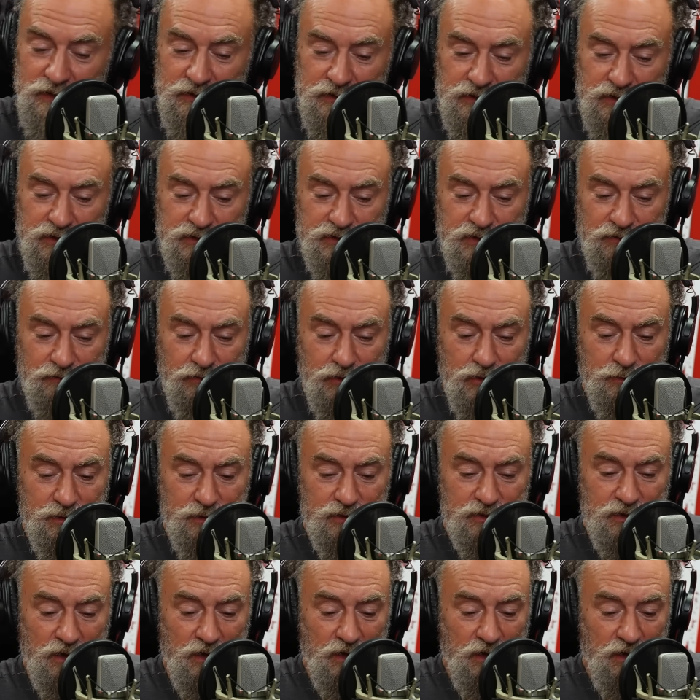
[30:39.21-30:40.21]
Because the
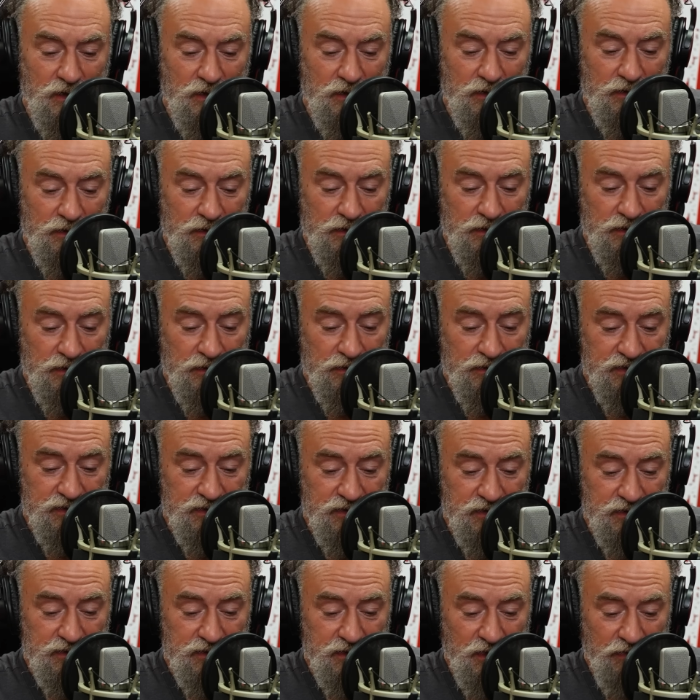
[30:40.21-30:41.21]
rumours are, I
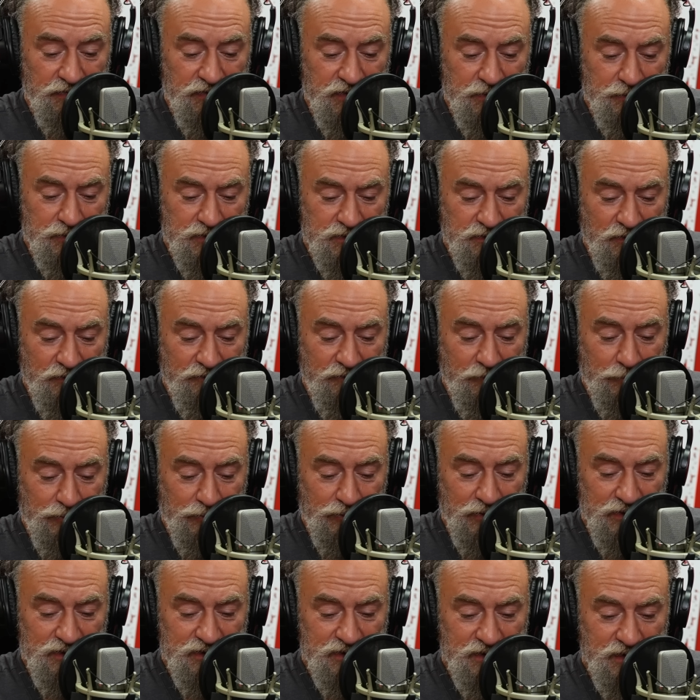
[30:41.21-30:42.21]
think it was a
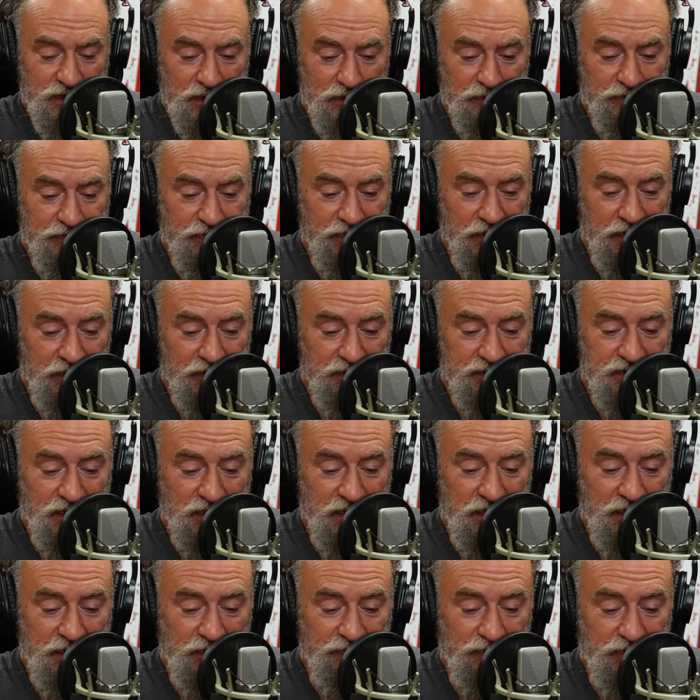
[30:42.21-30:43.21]
Fabrizio thing,
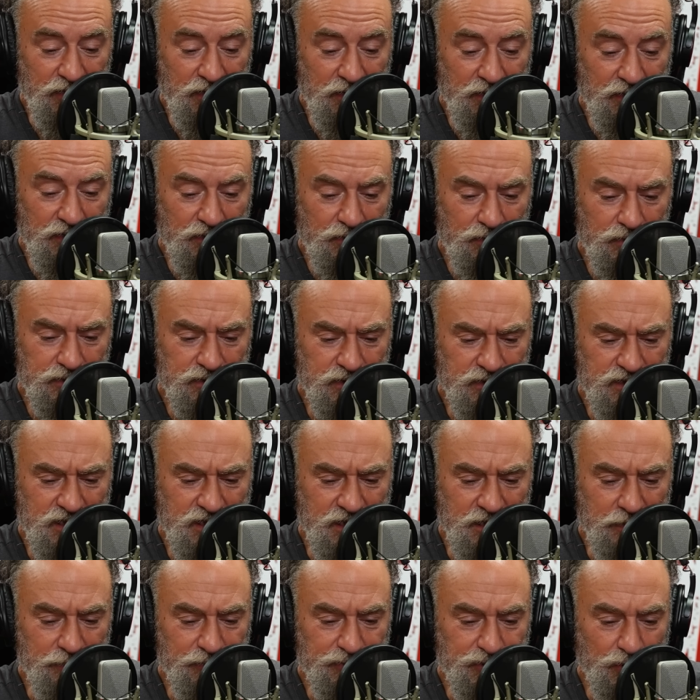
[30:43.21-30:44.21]
saying that, or was it
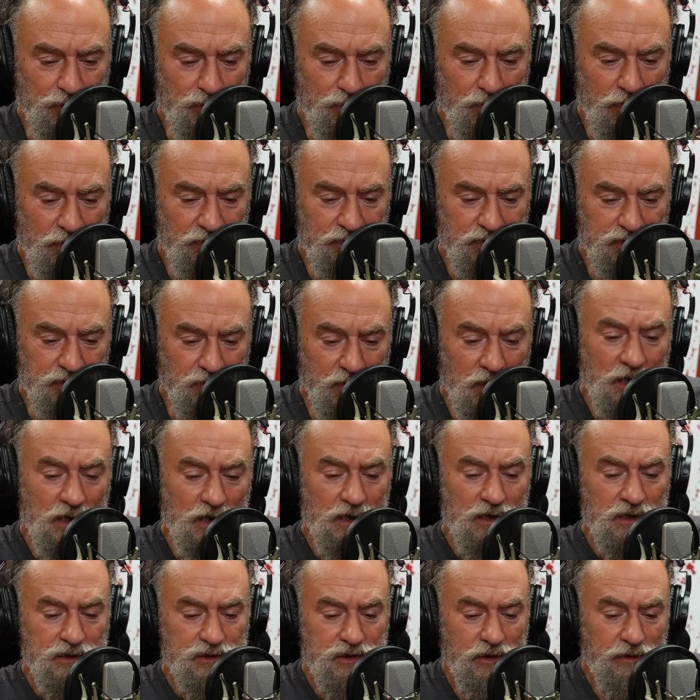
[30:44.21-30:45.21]
Team Talk, one of the two,
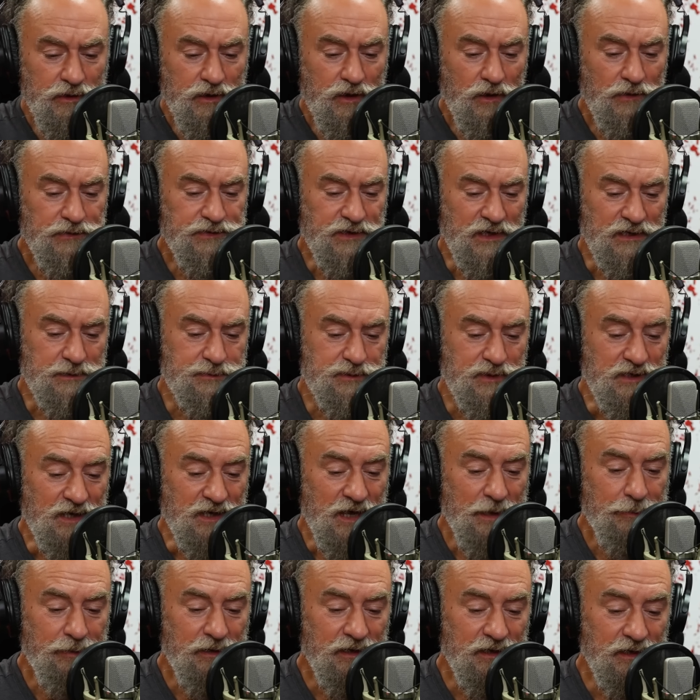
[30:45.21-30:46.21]
during contacts between
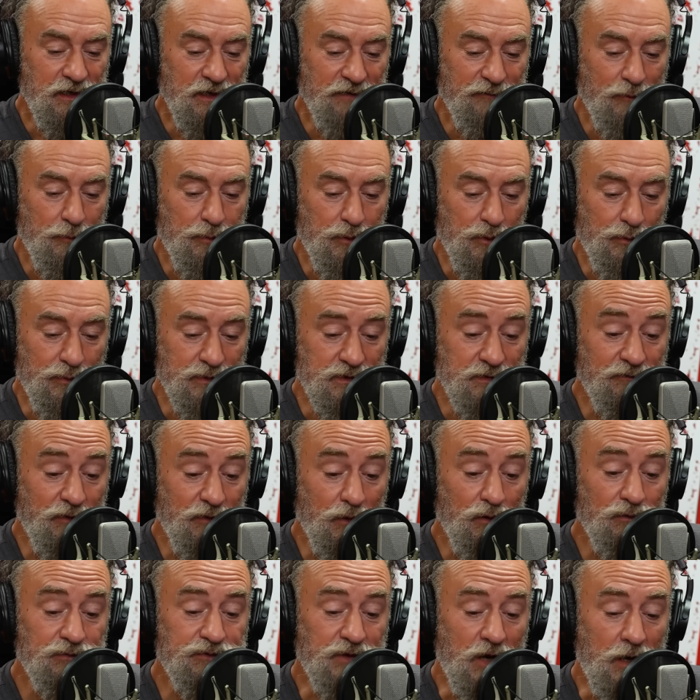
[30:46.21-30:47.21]
Napoli and Liverpool, which
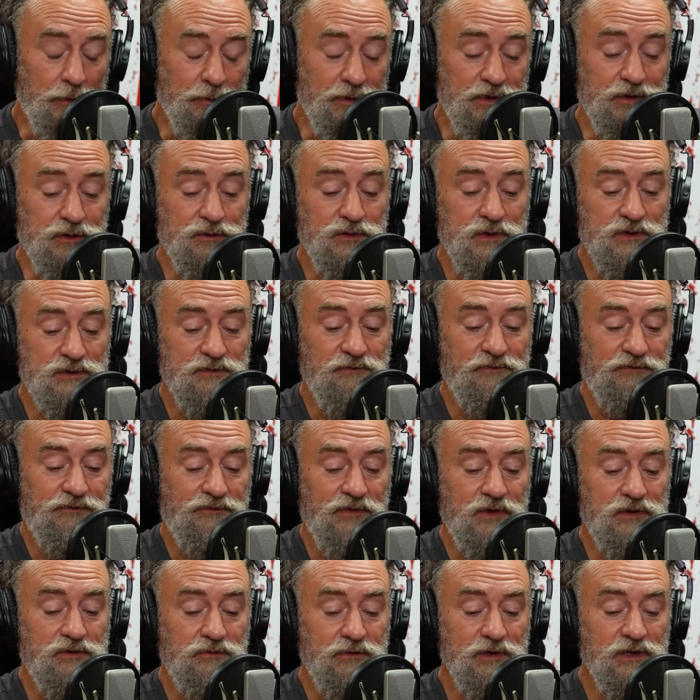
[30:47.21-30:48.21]
involved Darwin Nunes and
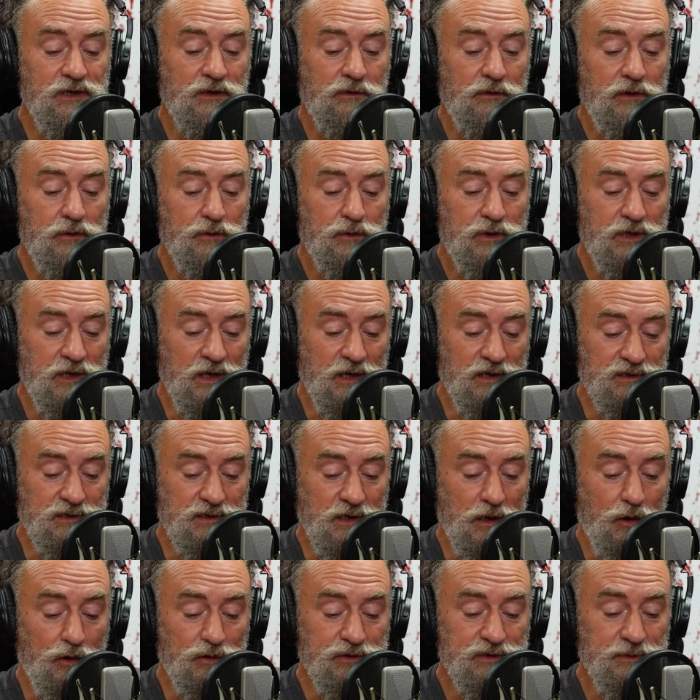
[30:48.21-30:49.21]
Federico
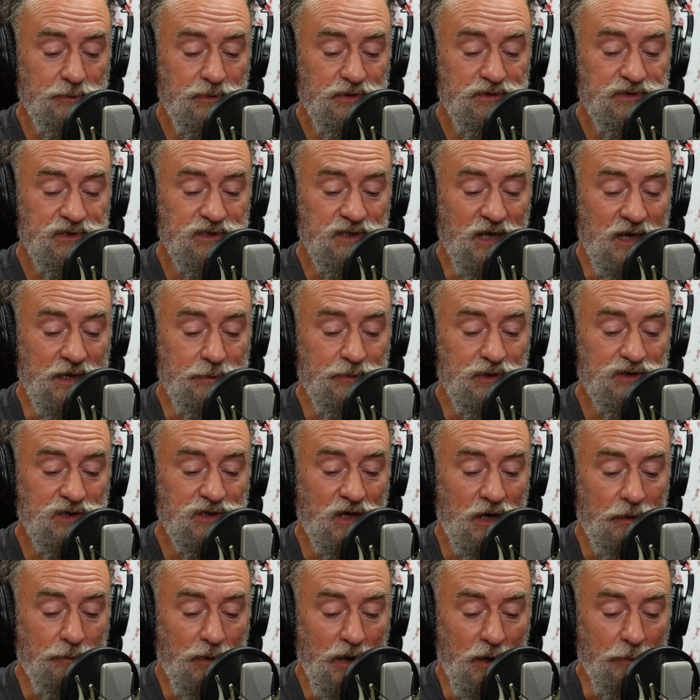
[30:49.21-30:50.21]
Chiesa, Osimhen's name has
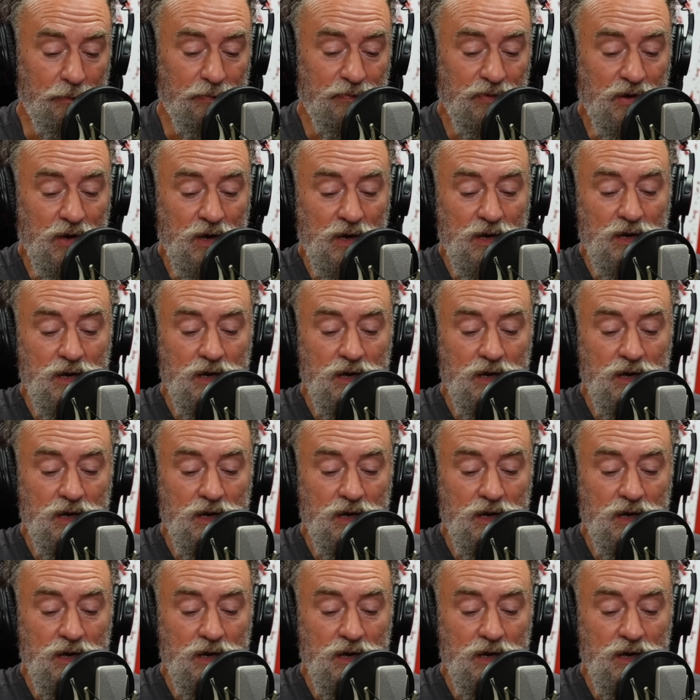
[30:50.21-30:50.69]
come up.